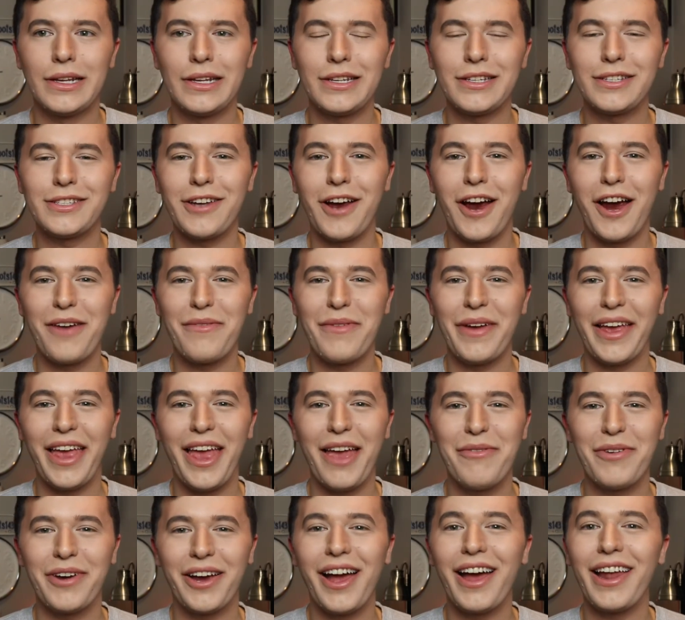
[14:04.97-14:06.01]
Sorry, my
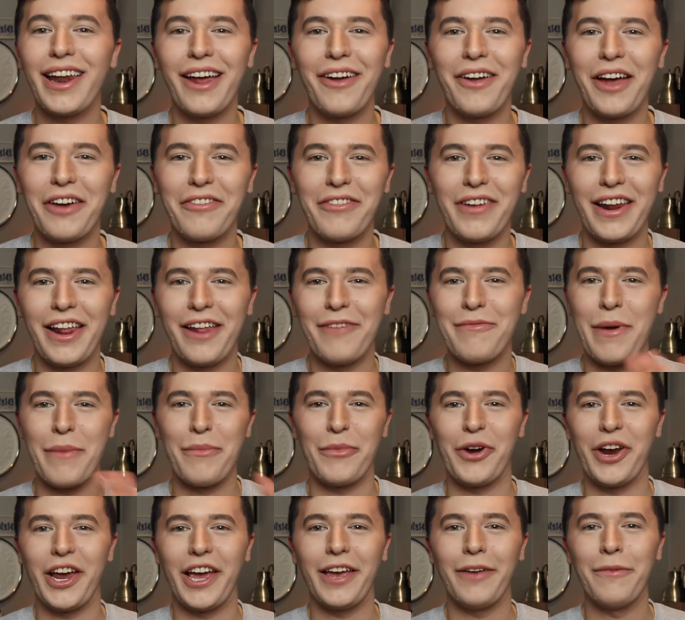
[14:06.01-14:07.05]
camera cut out, I ran out of
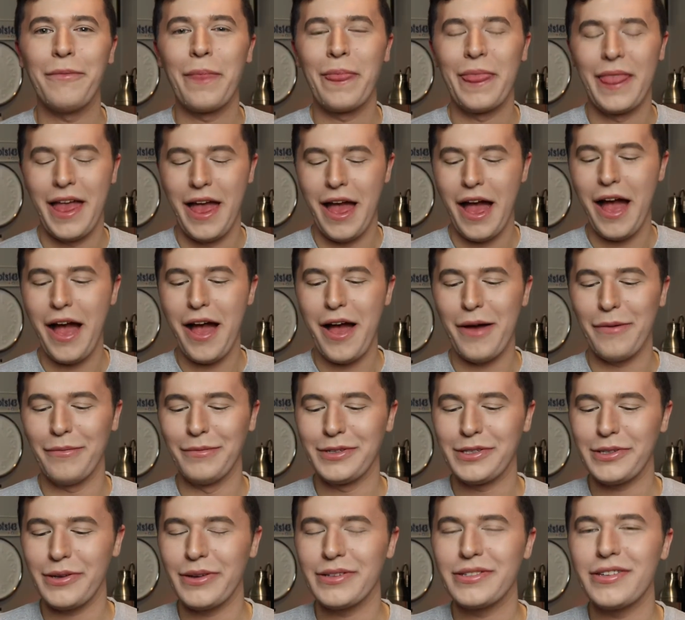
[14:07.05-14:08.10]
memory.
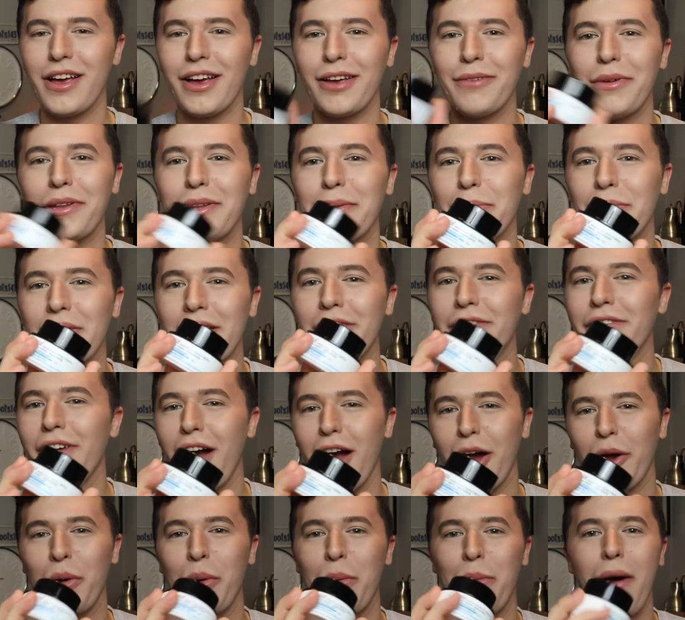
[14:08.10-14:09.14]
Um, so I was talking about the Belif
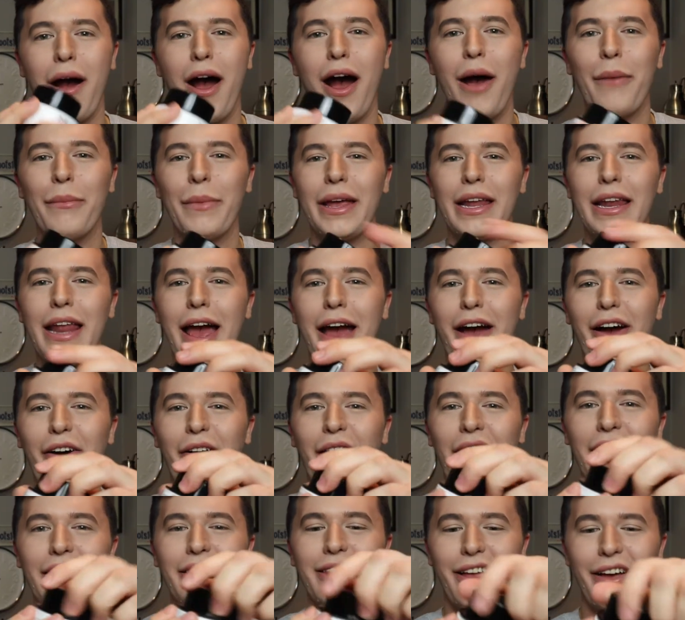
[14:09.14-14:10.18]
Aqua Balm and how
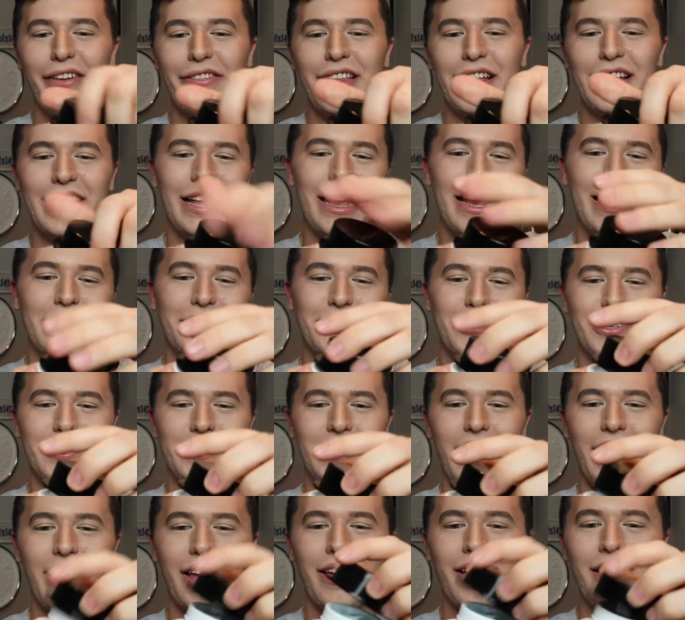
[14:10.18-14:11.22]
I love that it has
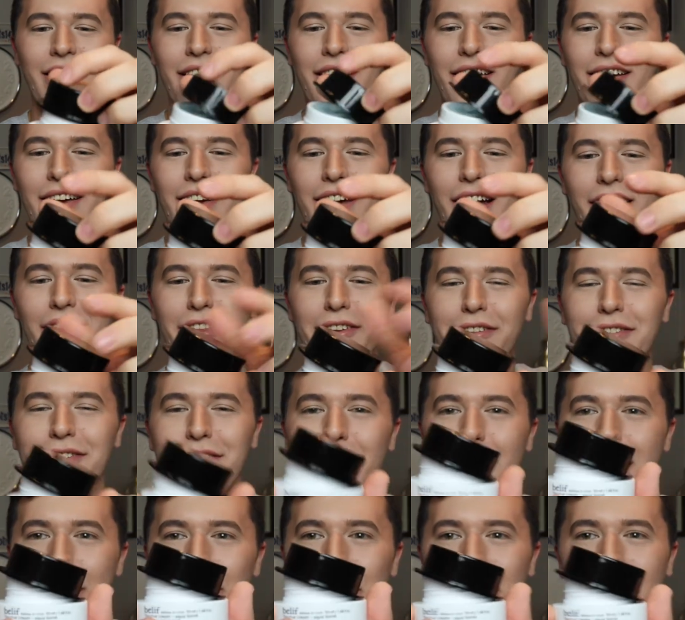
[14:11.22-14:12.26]
just like a little
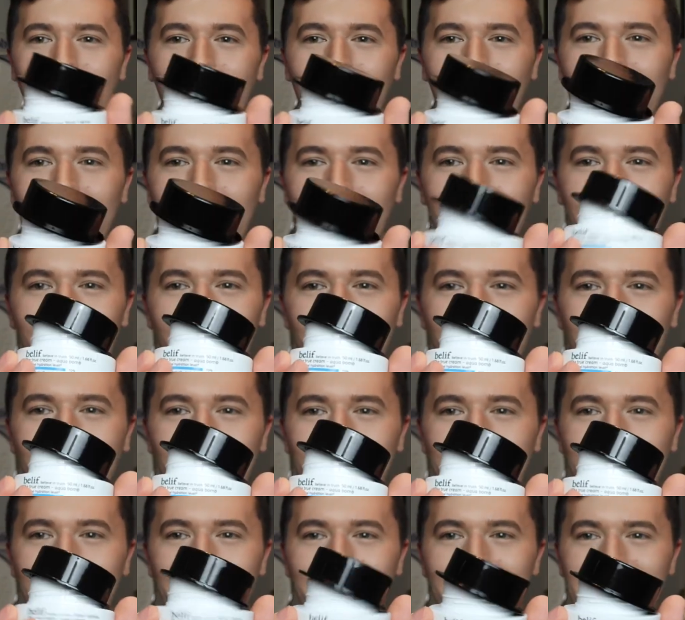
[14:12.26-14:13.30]
top hat like that.
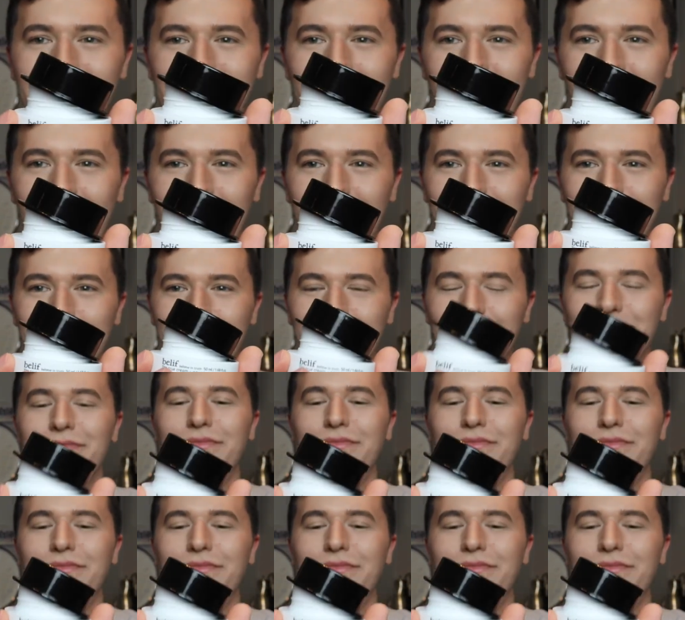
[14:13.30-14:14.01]
How cute is that?